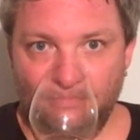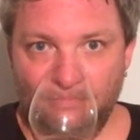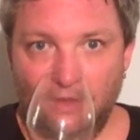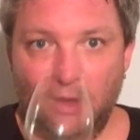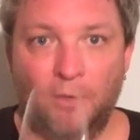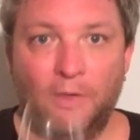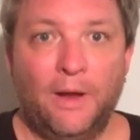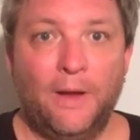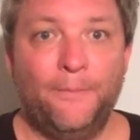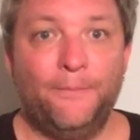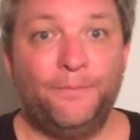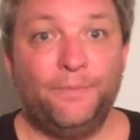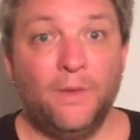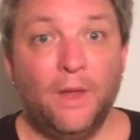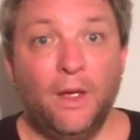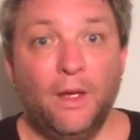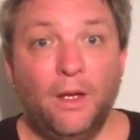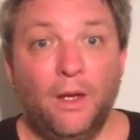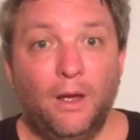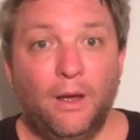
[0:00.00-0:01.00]
Okay,
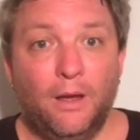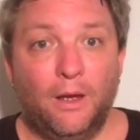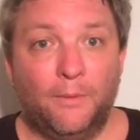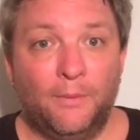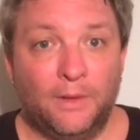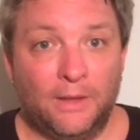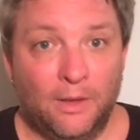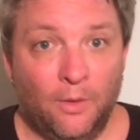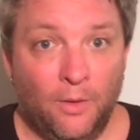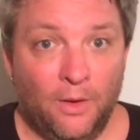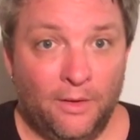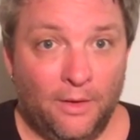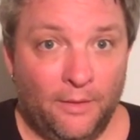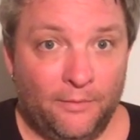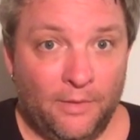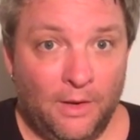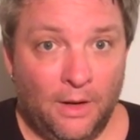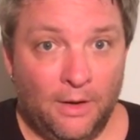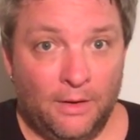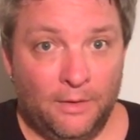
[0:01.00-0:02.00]
I'm gonna go on. I've
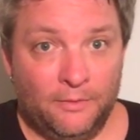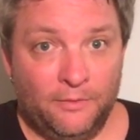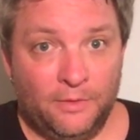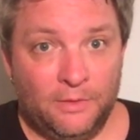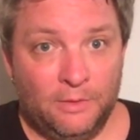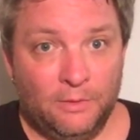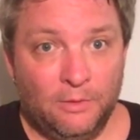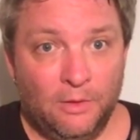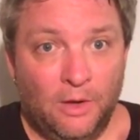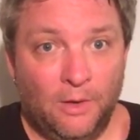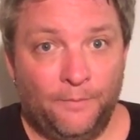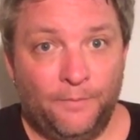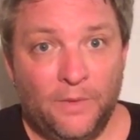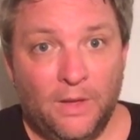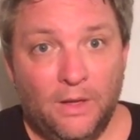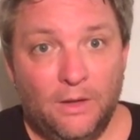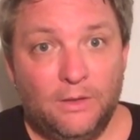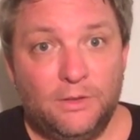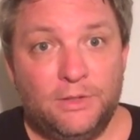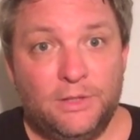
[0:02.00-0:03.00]
gone on for too long.
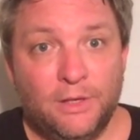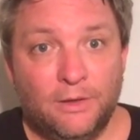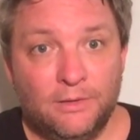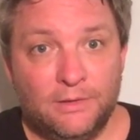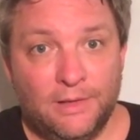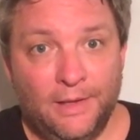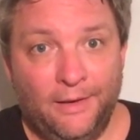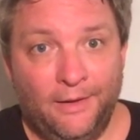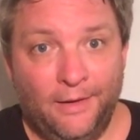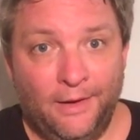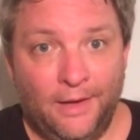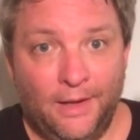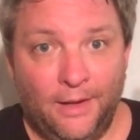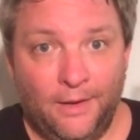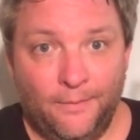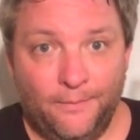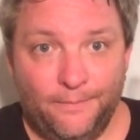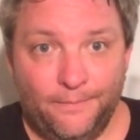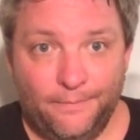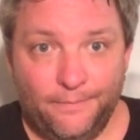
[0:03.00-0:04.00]
Cheers, Larry.
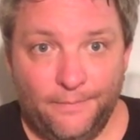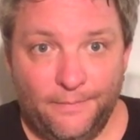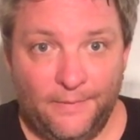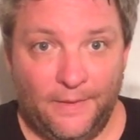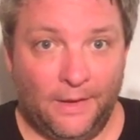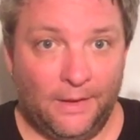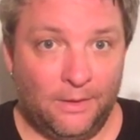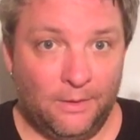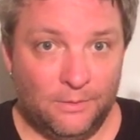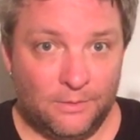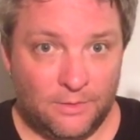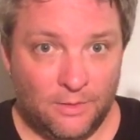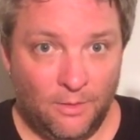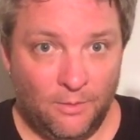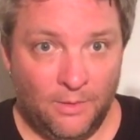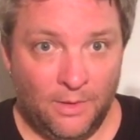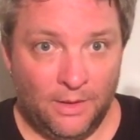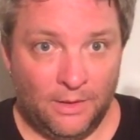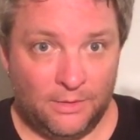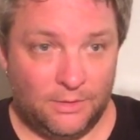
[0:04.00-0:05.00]
Thank you so
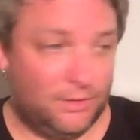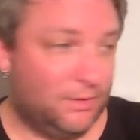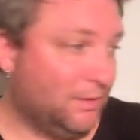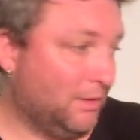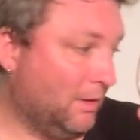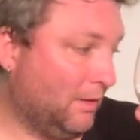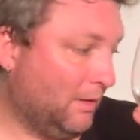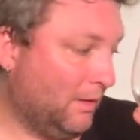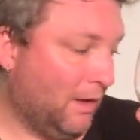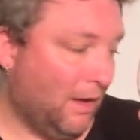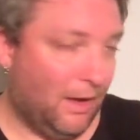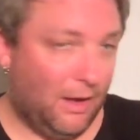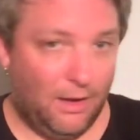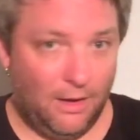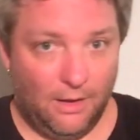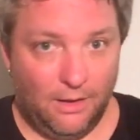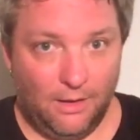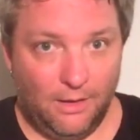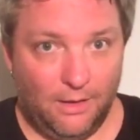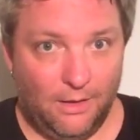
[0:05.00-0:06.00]
much.
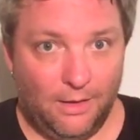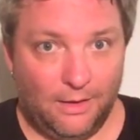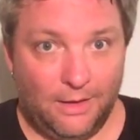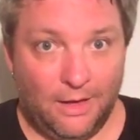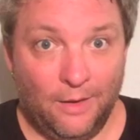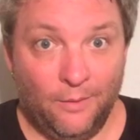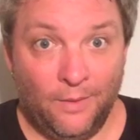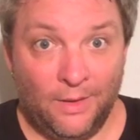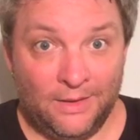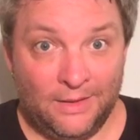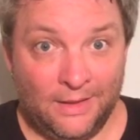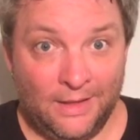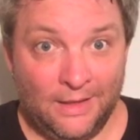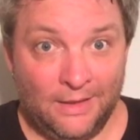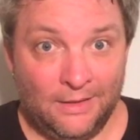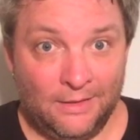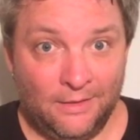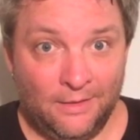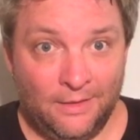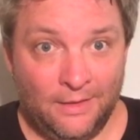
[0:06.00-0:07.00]
I can't wait to get
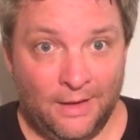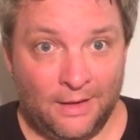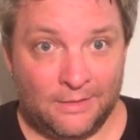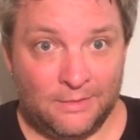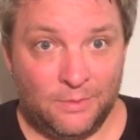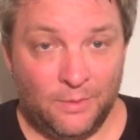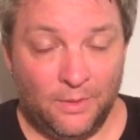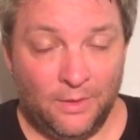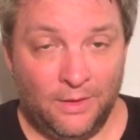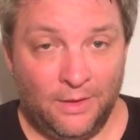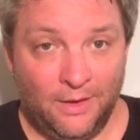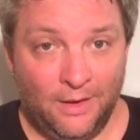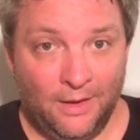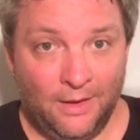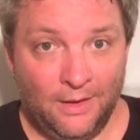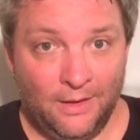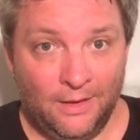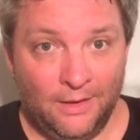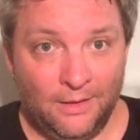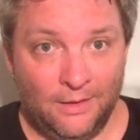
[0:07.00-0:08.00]
into the next one,
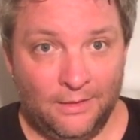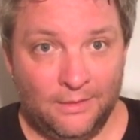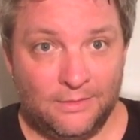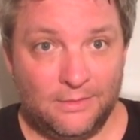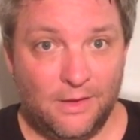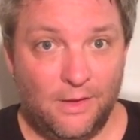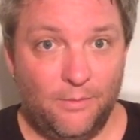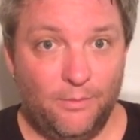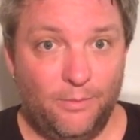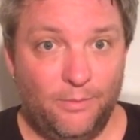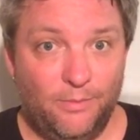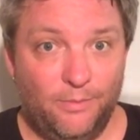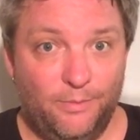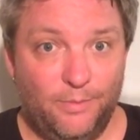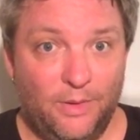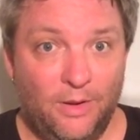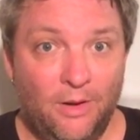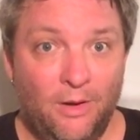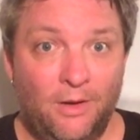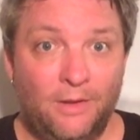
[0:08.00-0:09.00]
and it's
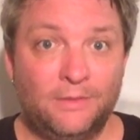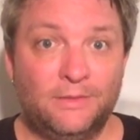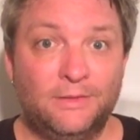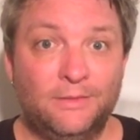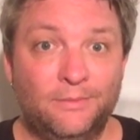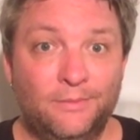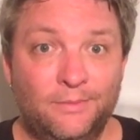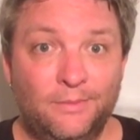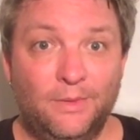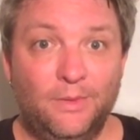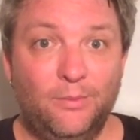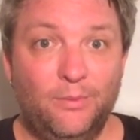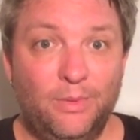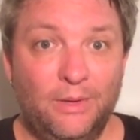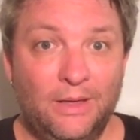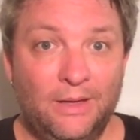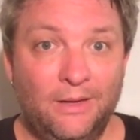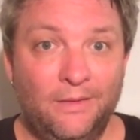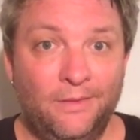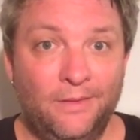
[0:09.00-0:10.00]
been awesome
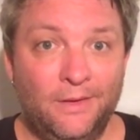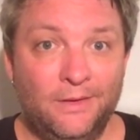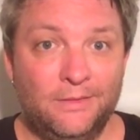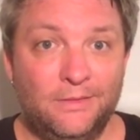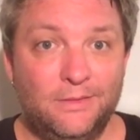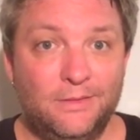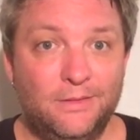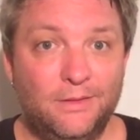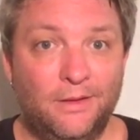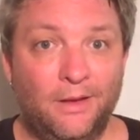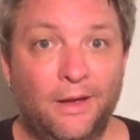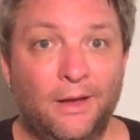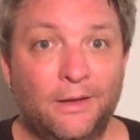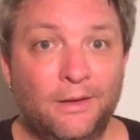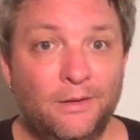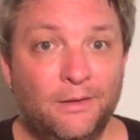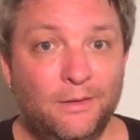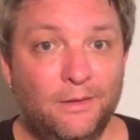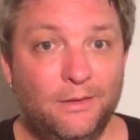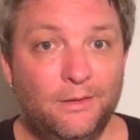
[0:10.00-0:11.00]
being in this
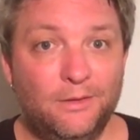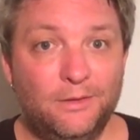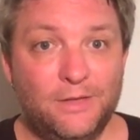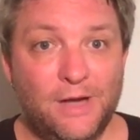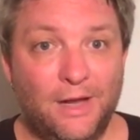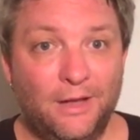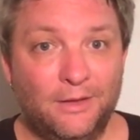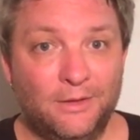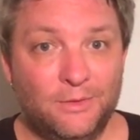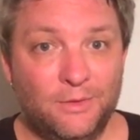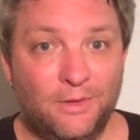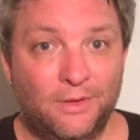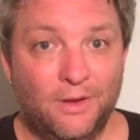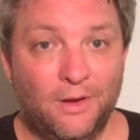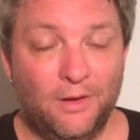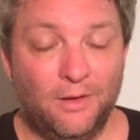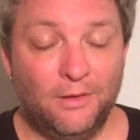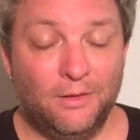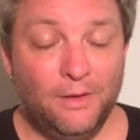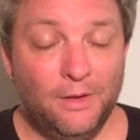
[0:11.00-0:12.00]
challenge with
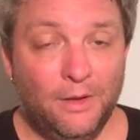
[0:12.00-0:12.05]
y'all.